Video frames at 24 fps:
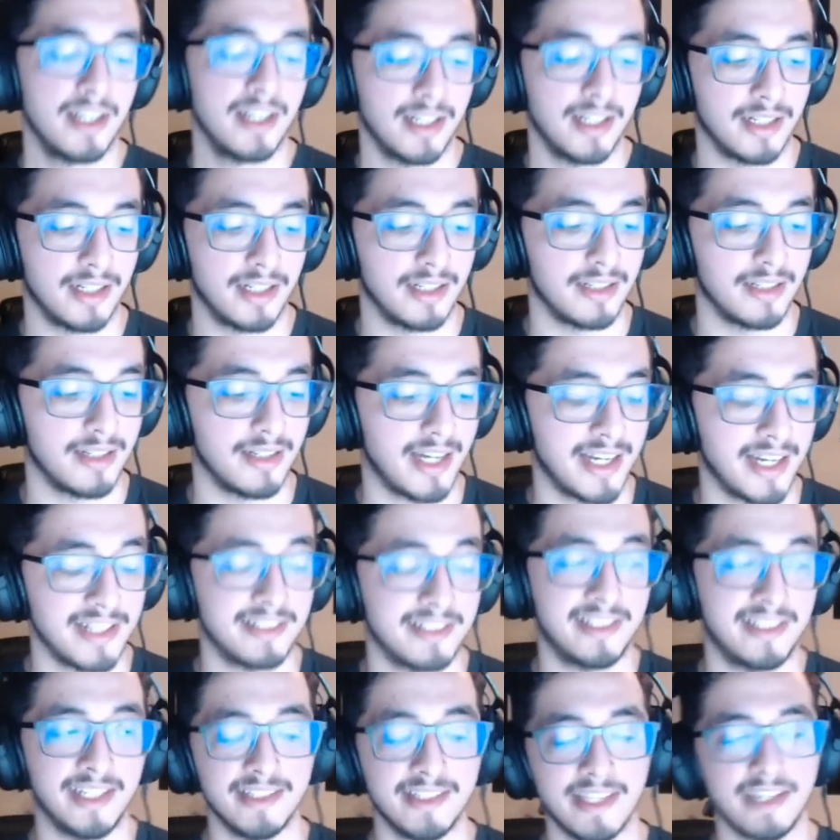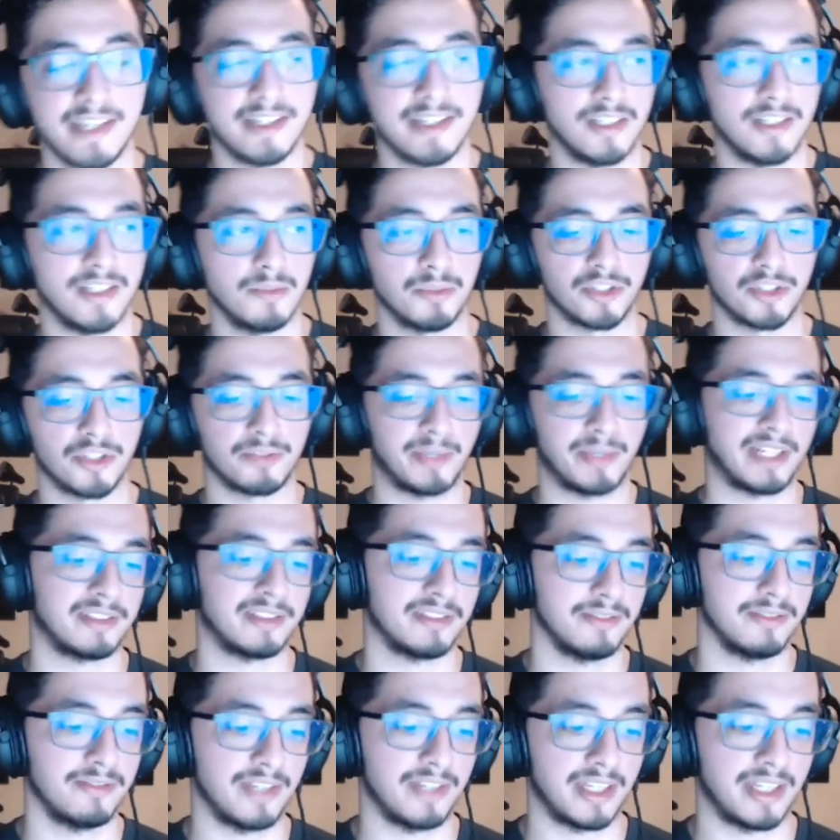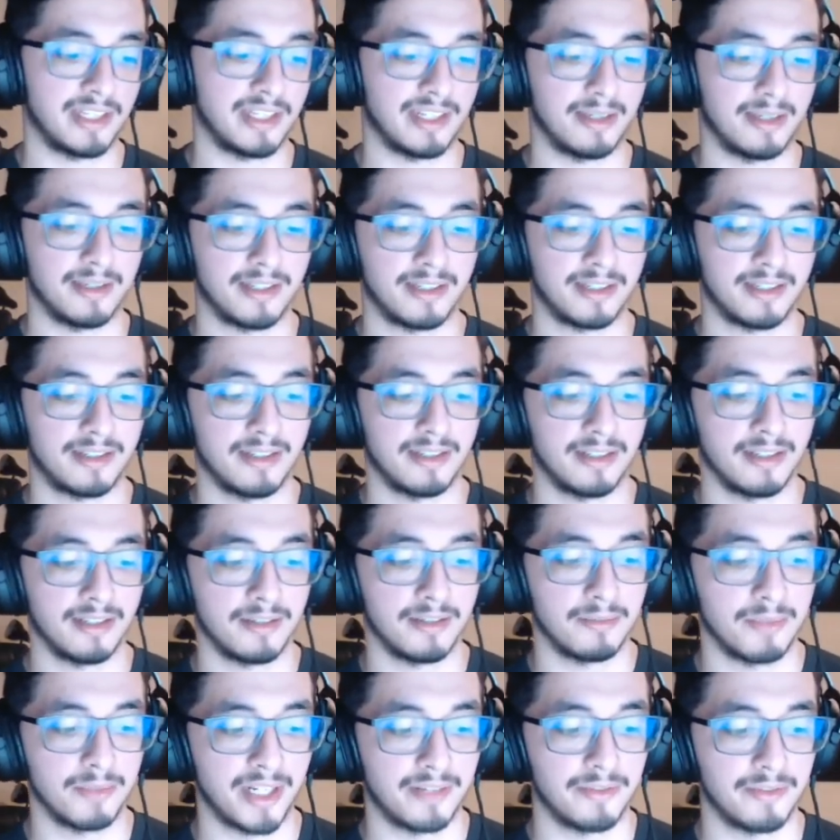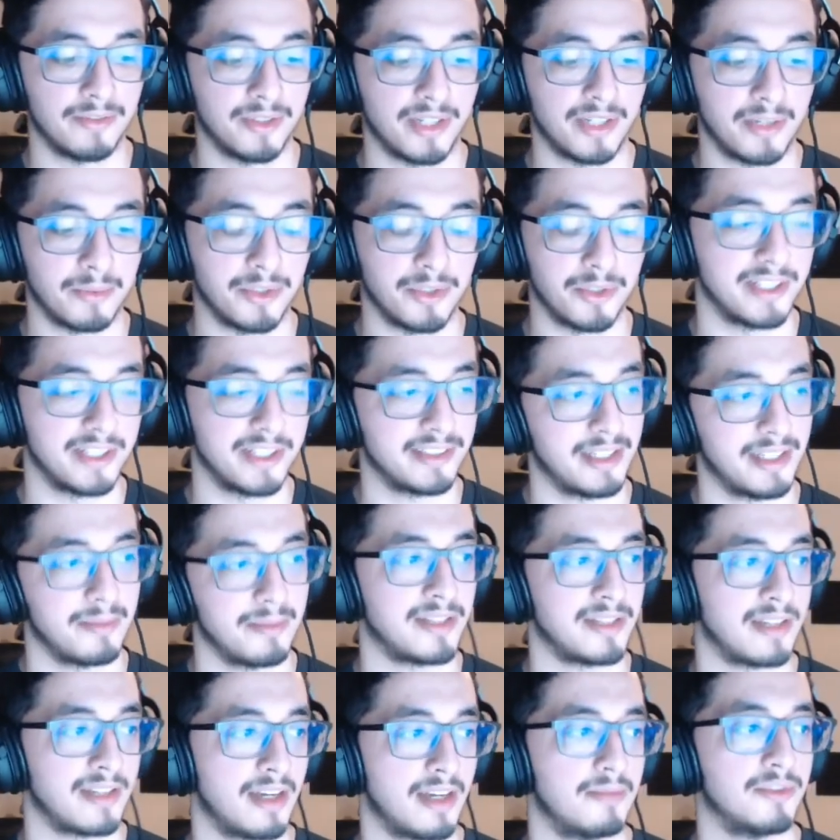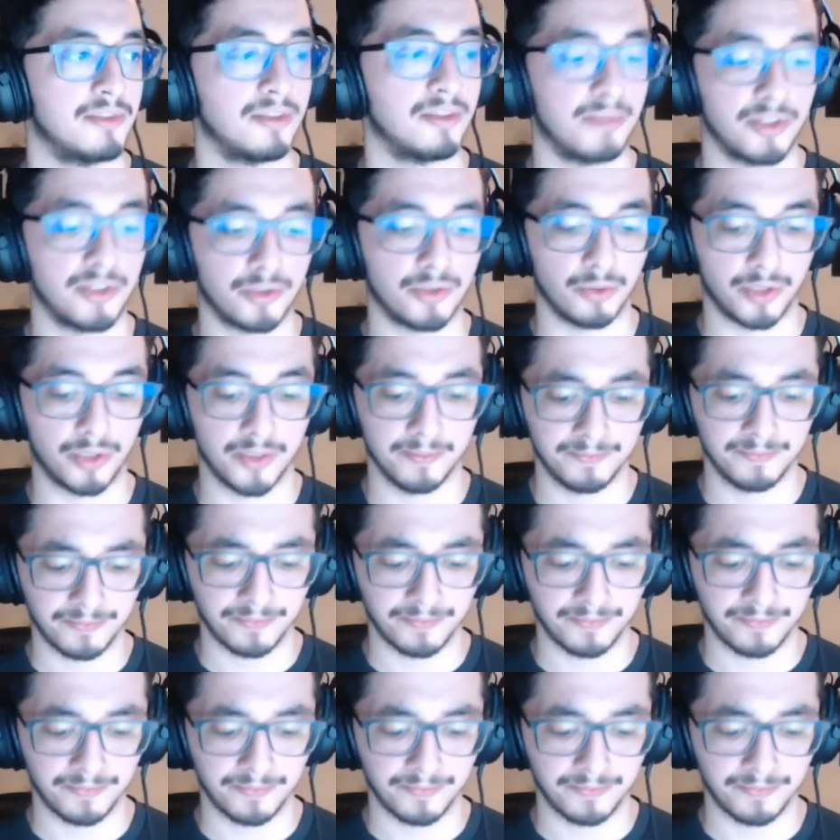I did take a new perspective, and whenever I realized that my time was a bit shorter,